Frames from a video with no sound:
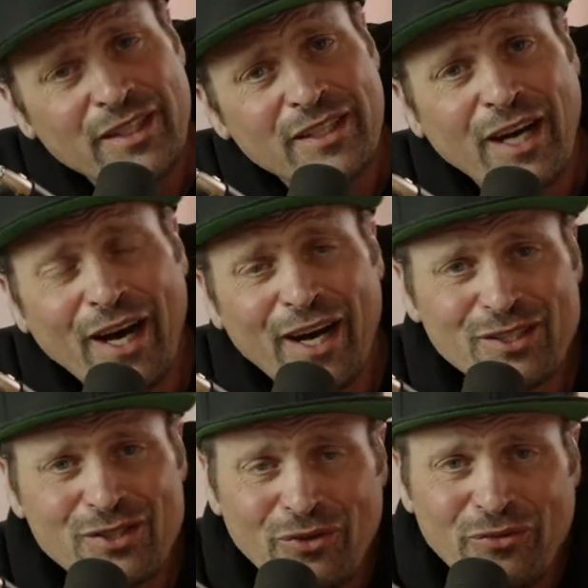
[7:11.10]

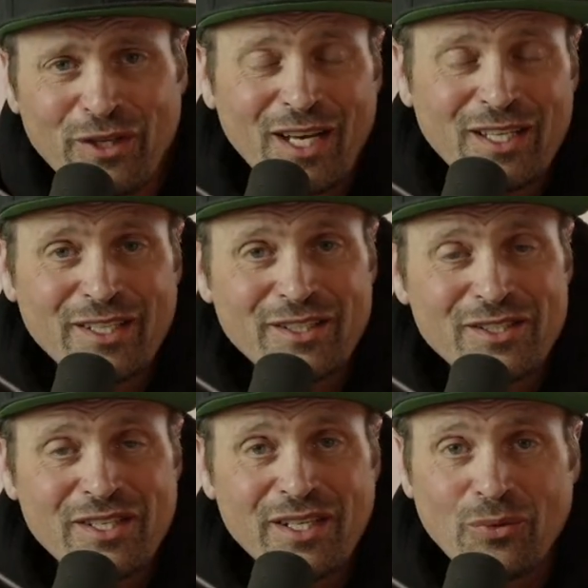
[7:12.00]
So if you guys didn't
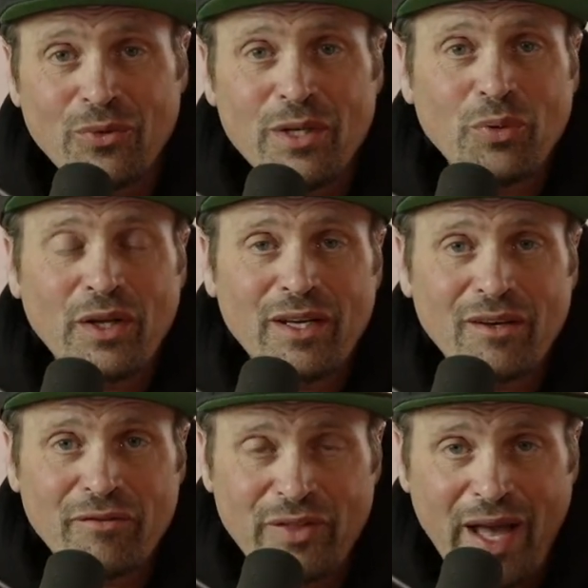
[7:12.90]
see the replay
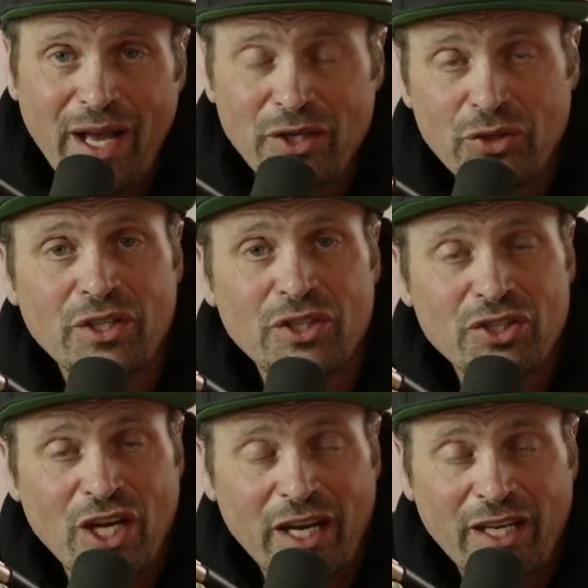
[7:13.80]
of that, you could
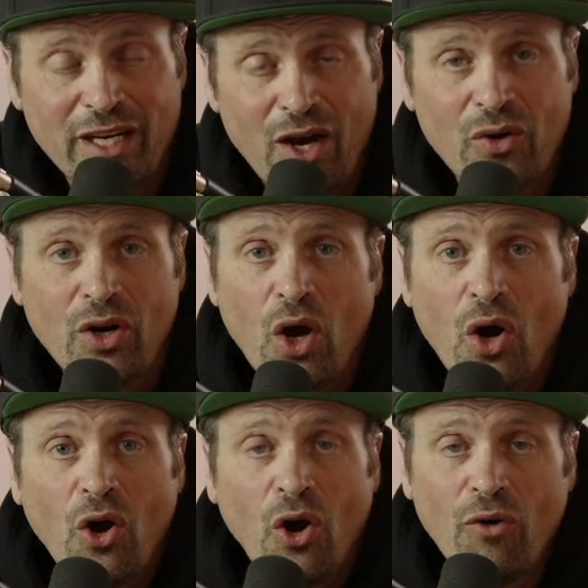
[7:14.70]
check it out
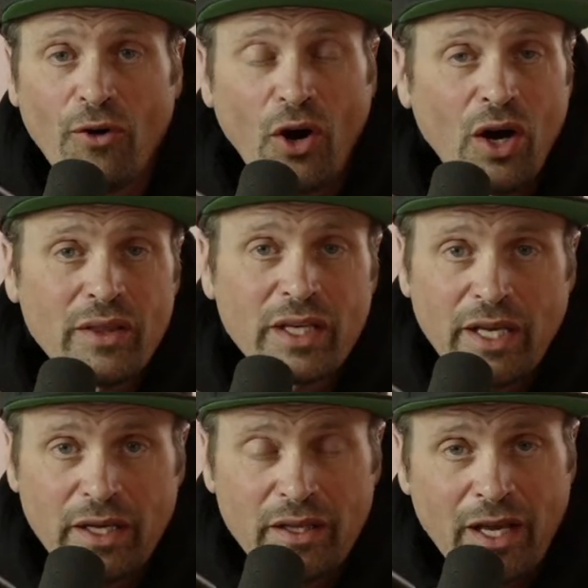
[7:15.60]
over on the
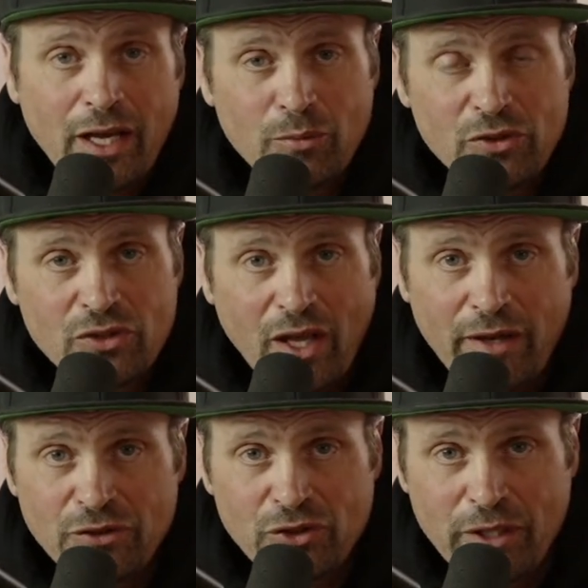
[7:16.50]
King of the Hammers live
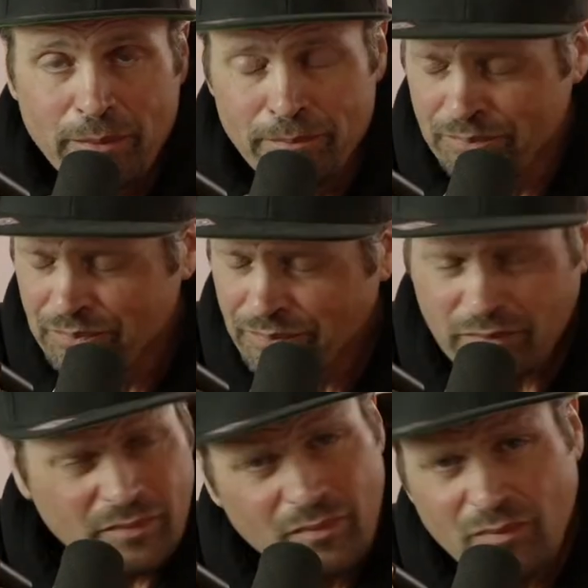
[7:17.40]
stream.
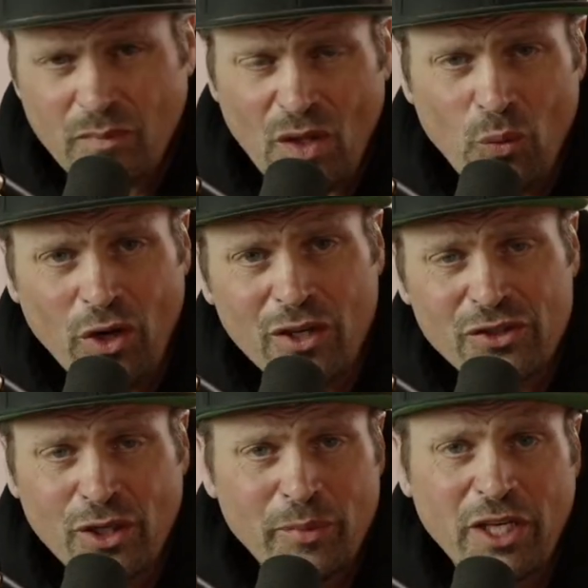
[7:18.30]
We're also
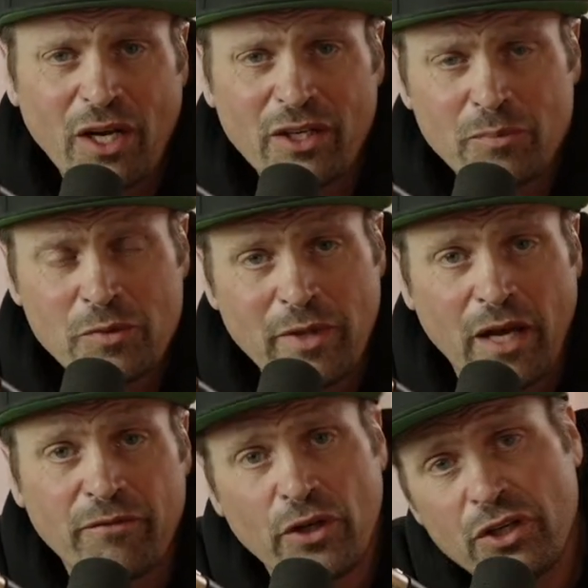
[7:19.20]
going to be cutting up some of that
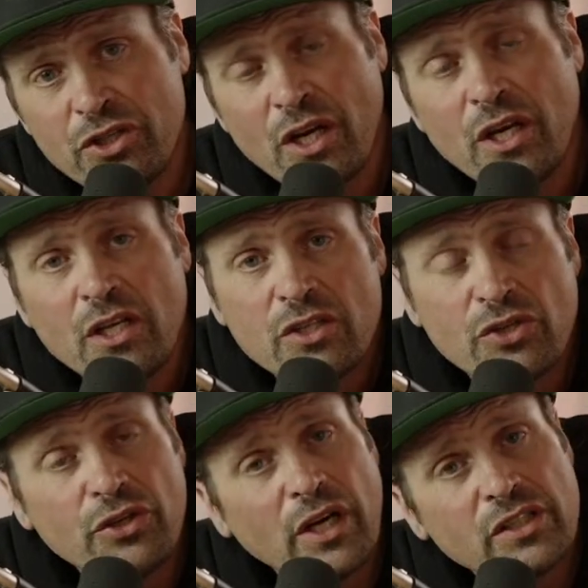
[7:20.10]
footage so
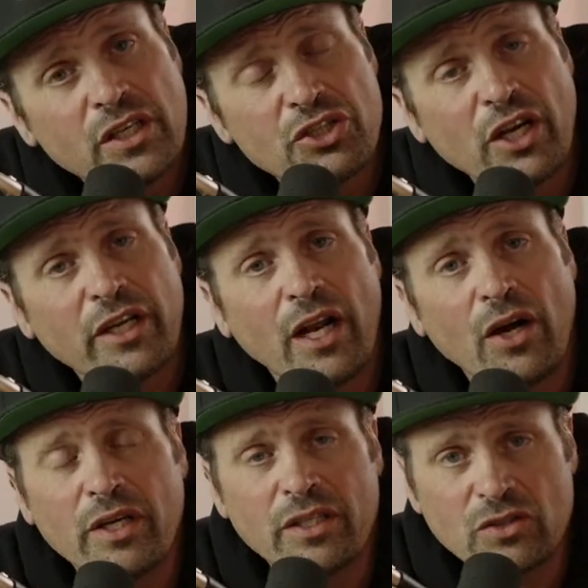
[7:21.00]
you guys could check it out
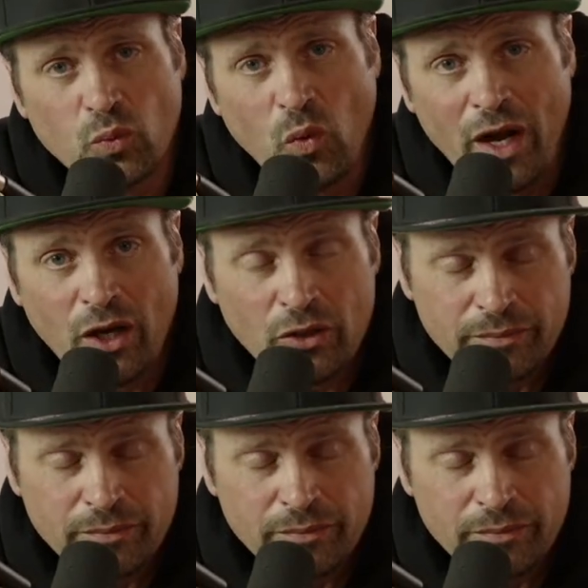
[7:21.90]
as well.